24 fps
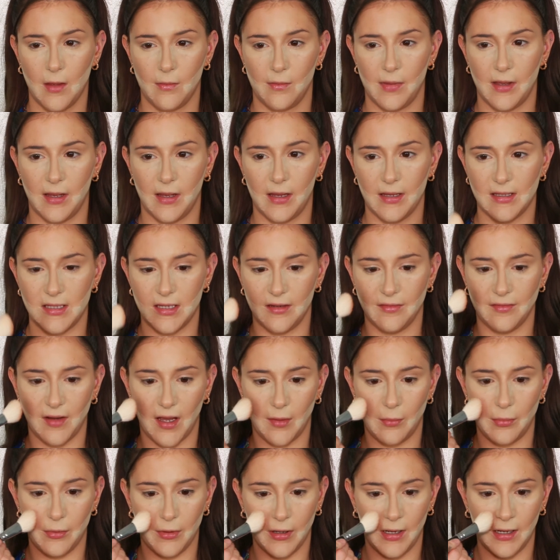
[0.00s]
because if I
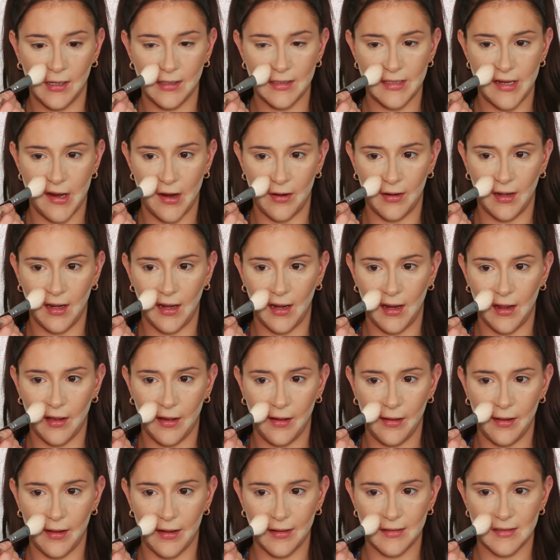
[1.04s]
bring it down
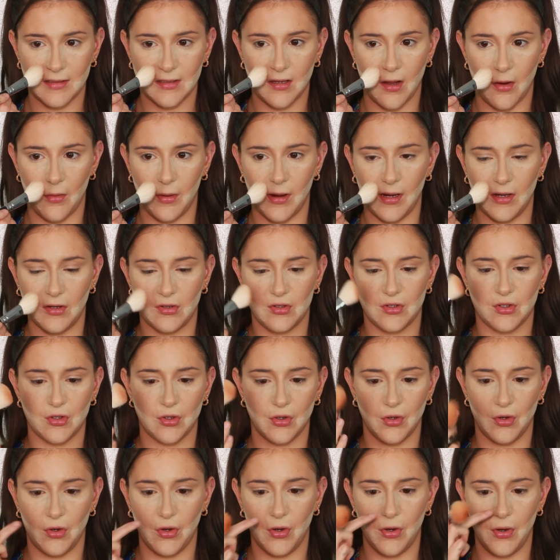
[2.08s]
here, it's going
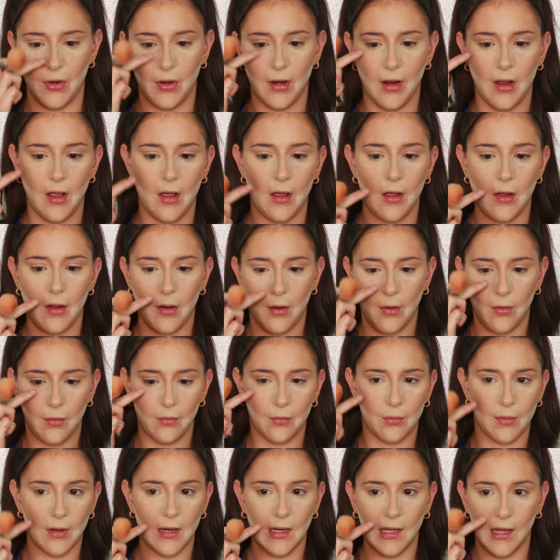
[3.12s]
to
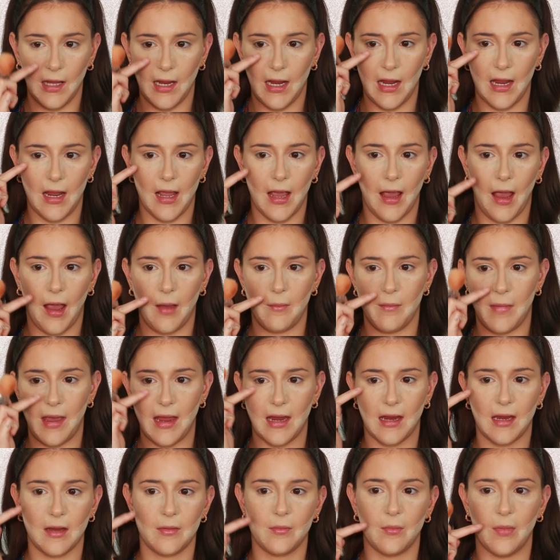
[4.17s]
really
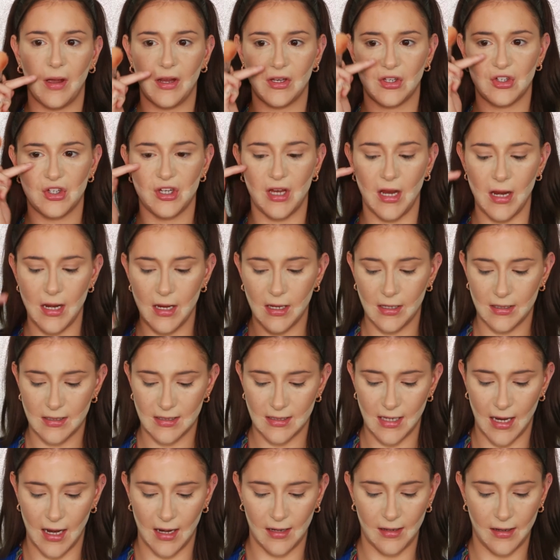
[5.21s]
make my cheek
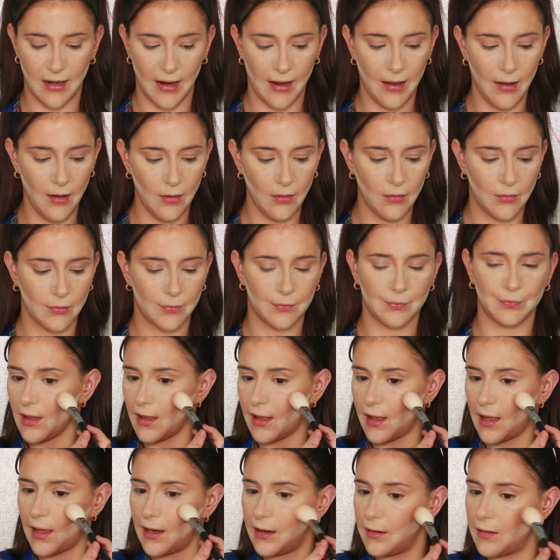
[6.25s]
stand out
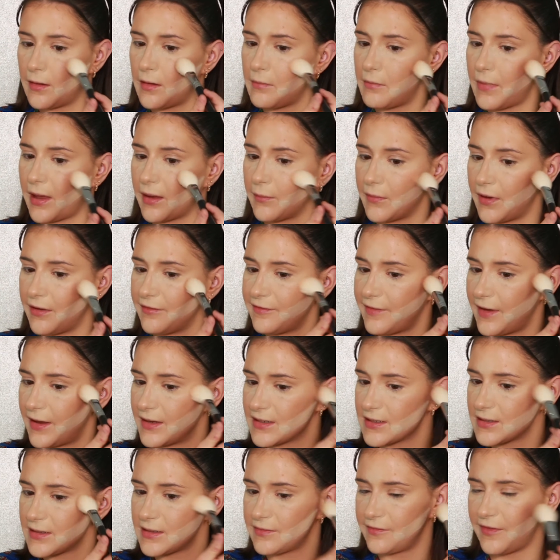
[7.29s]
and make my
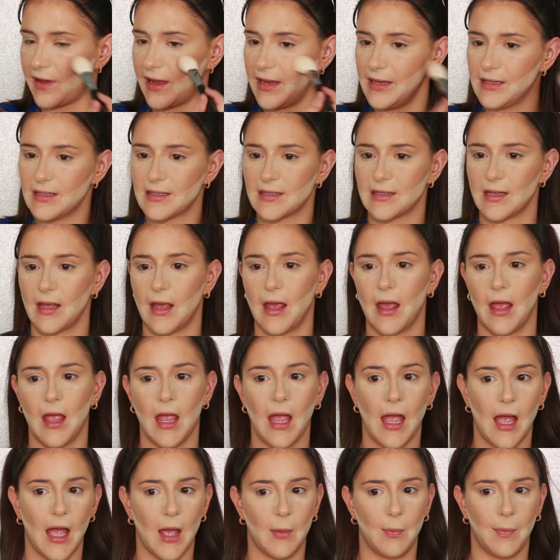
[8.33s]
face
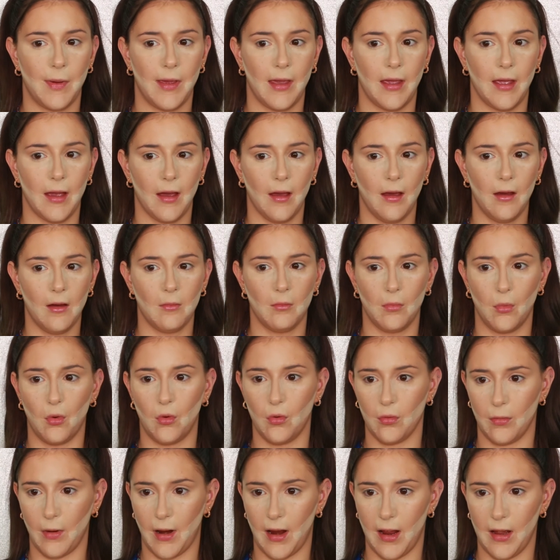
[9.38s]
appear
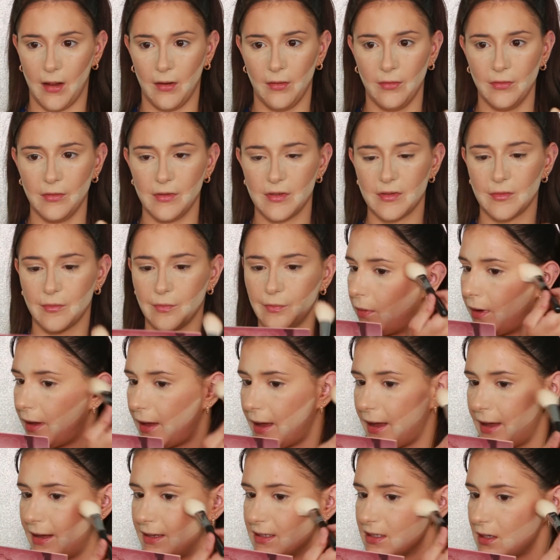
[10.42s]
more round,
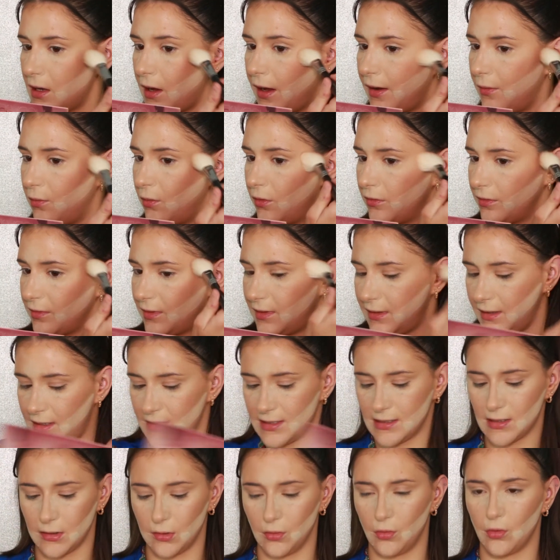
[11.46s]
whereas I want
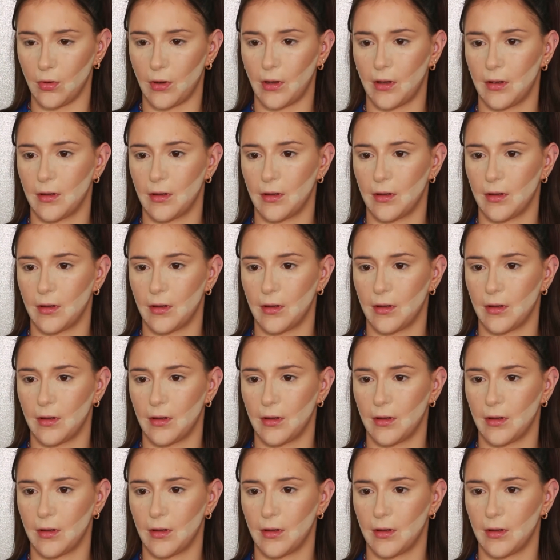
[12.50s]
this look